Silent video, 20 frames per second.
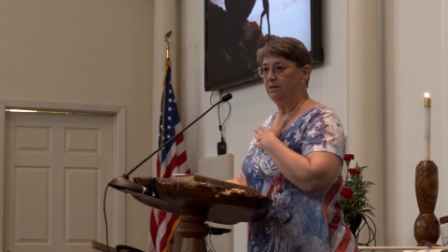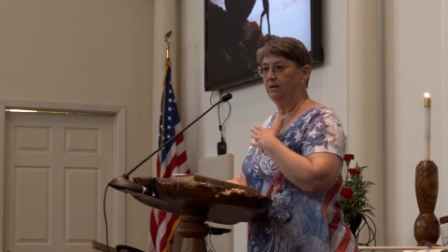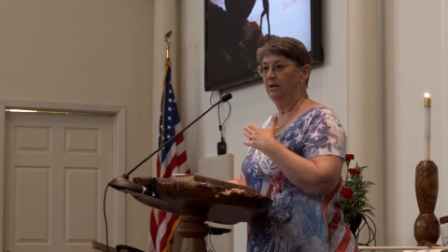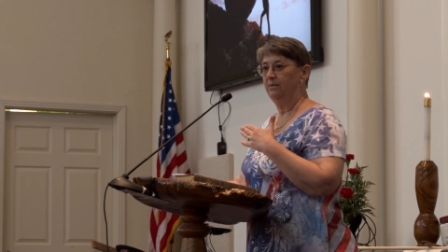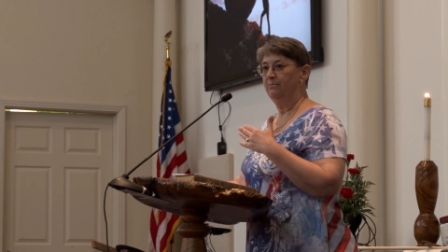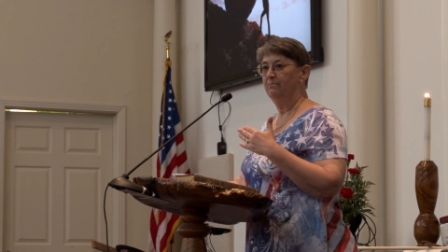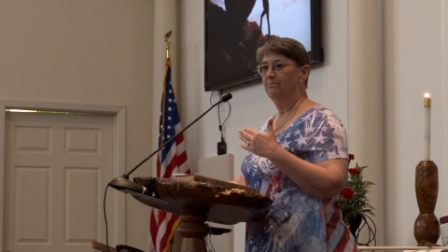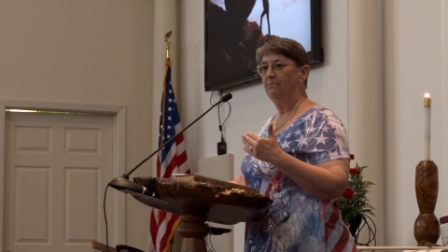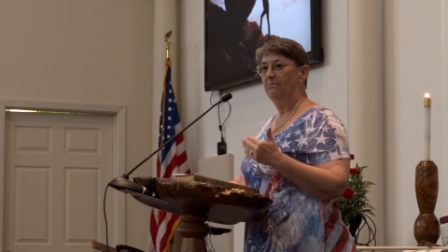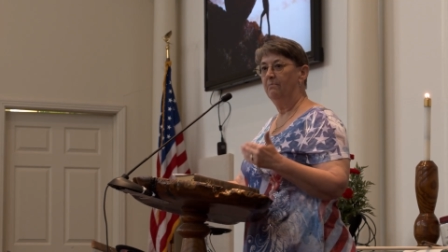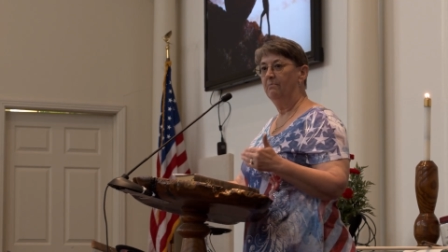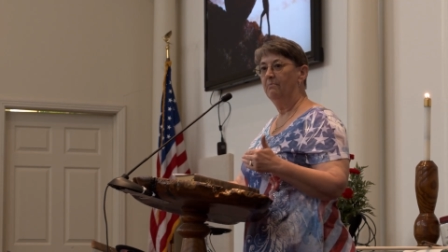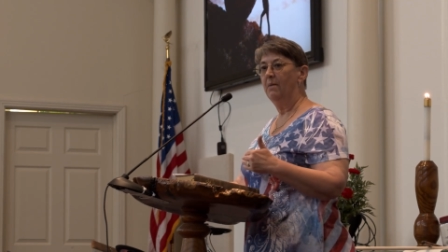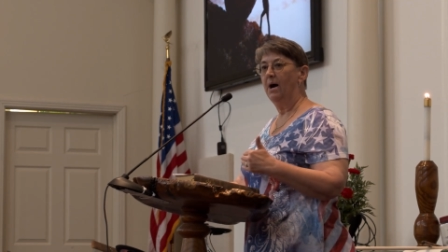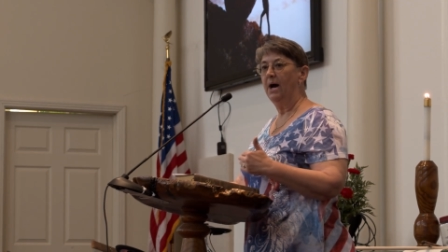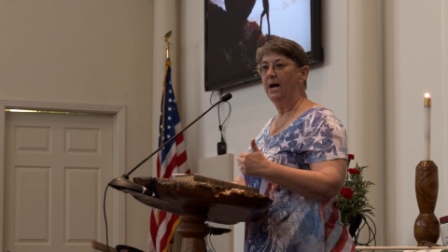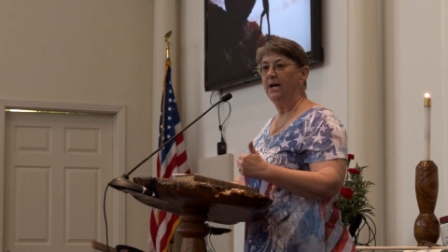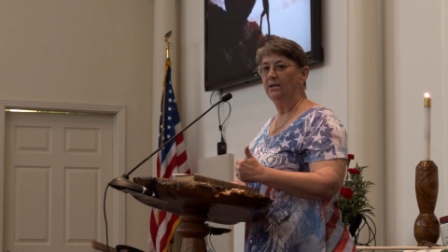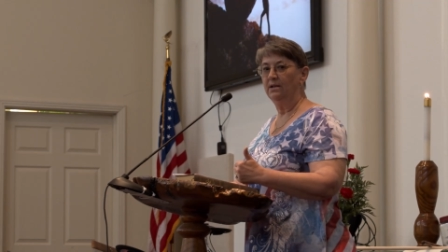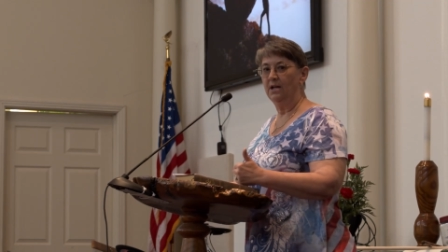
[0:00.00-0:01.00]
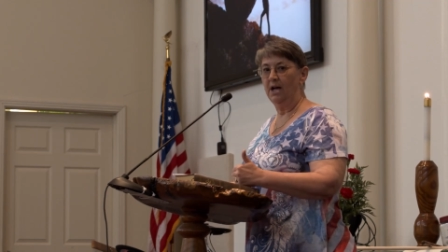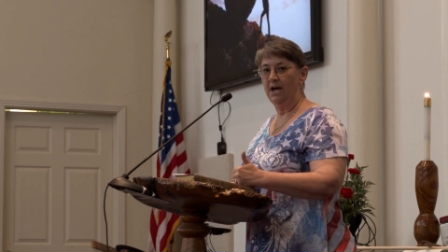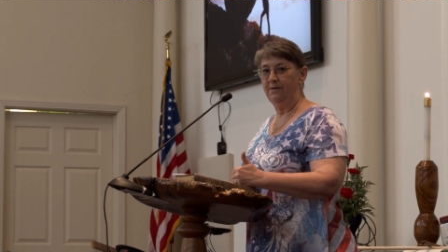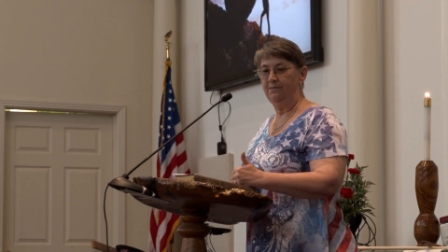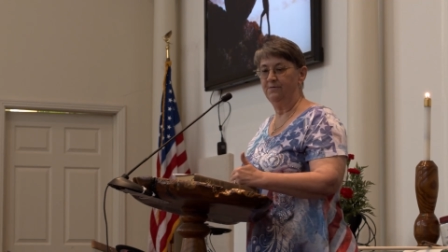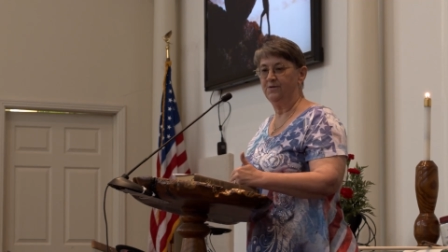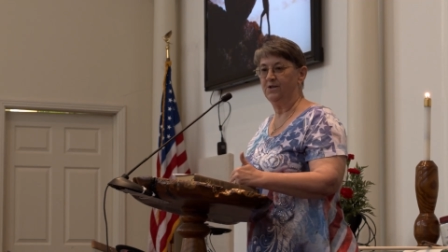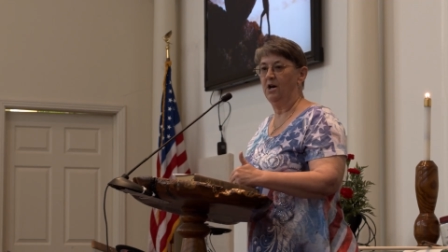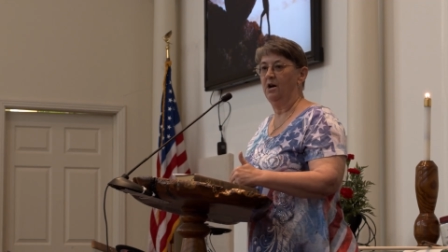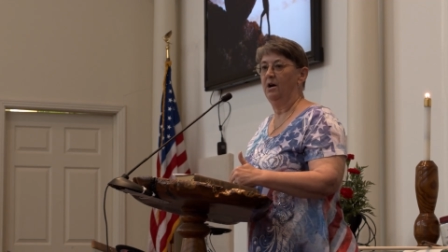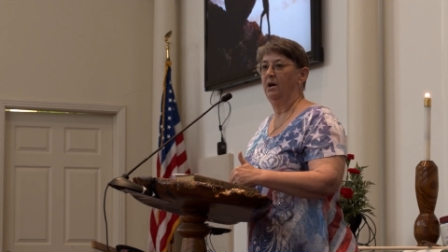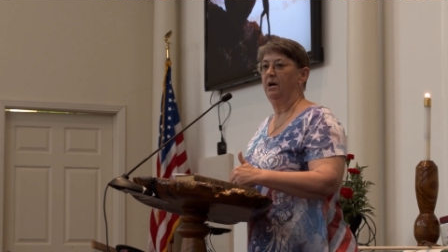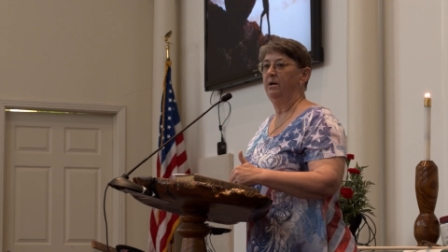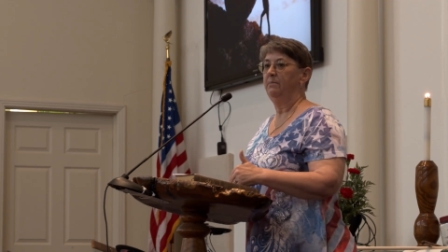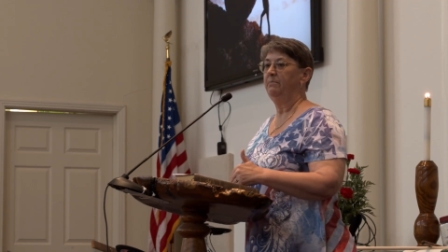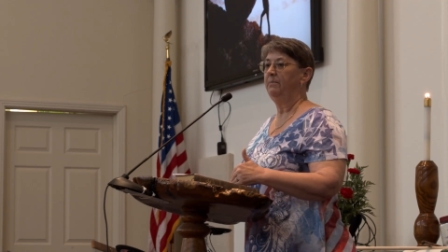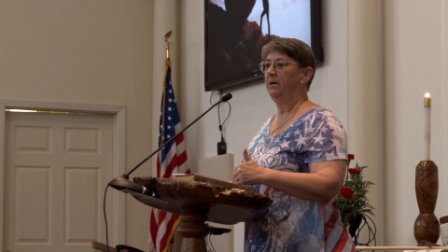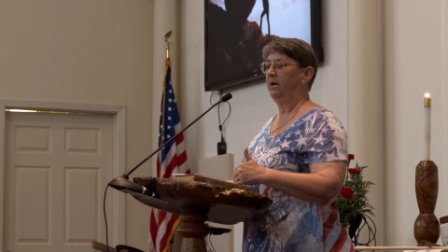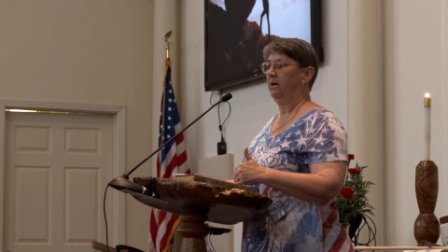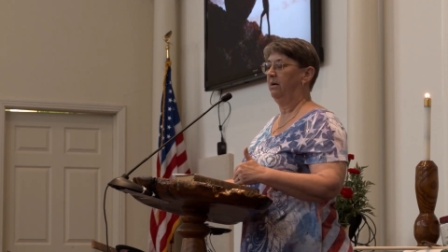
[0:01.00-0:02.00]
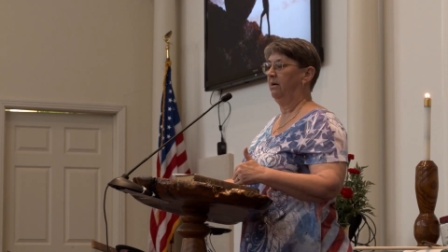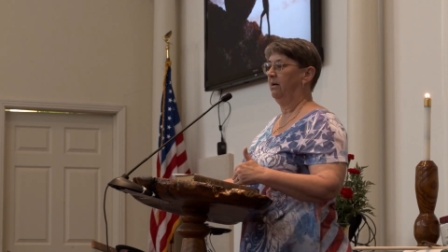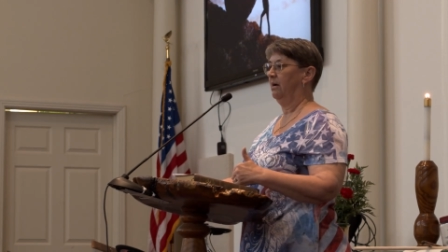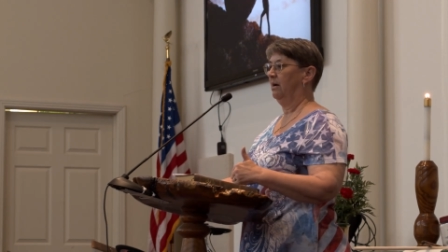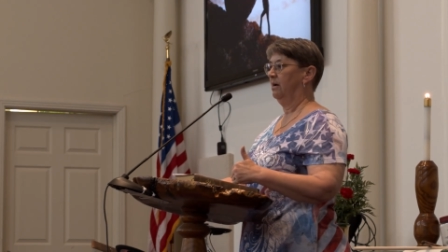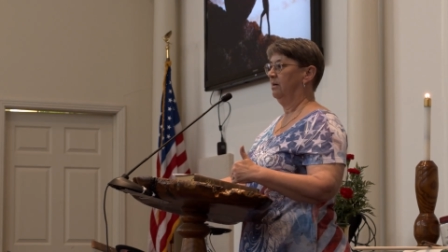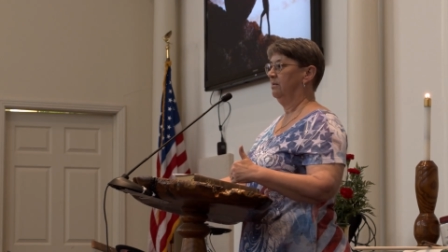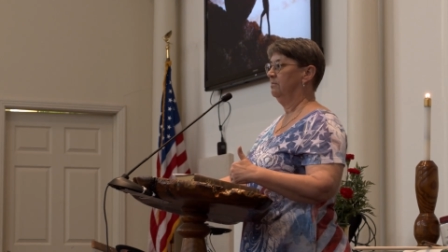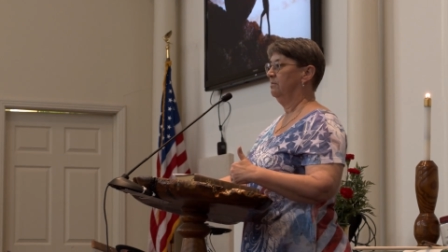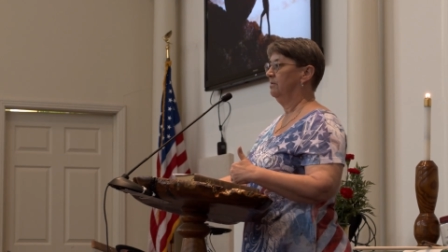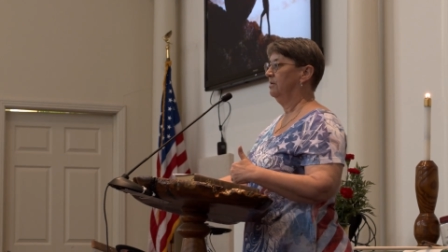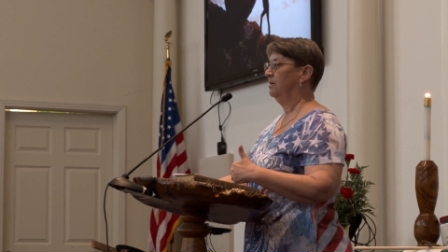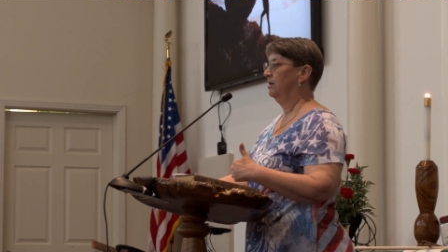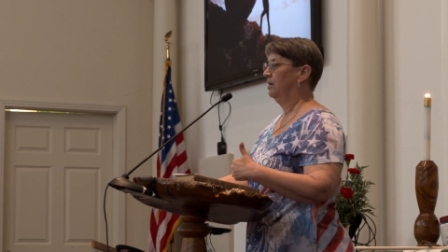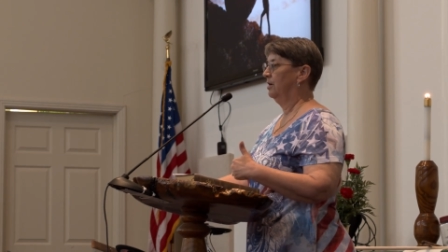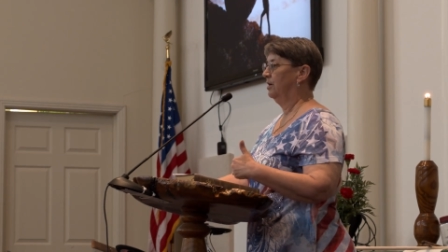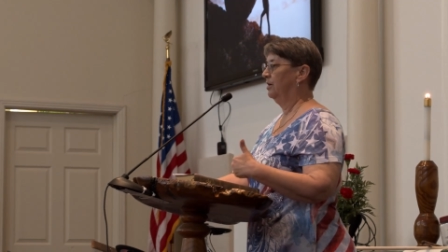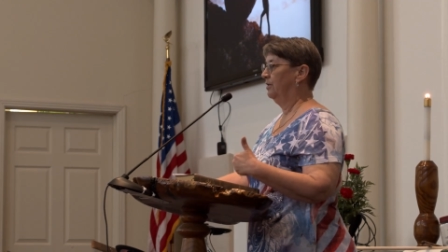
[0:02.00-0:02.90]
in my lifetime and